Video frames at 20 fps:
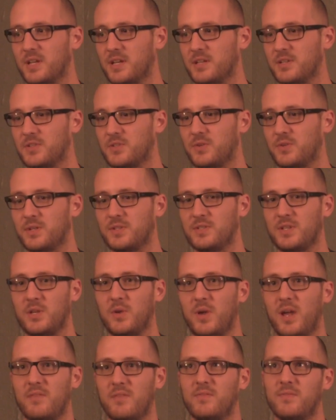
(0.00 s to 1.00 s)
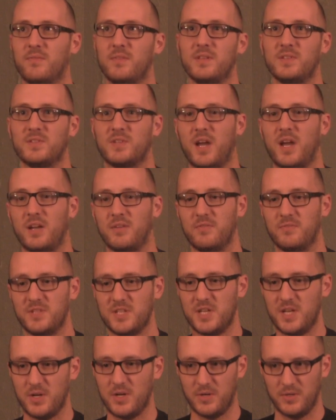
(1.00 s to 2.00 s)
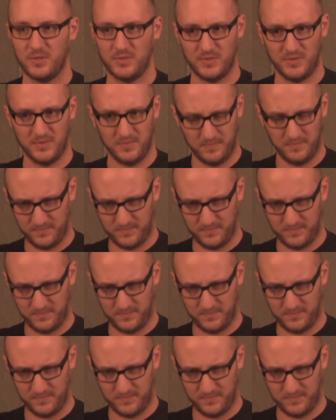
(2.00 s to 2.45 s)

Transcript: industry is that you have these kind of tiers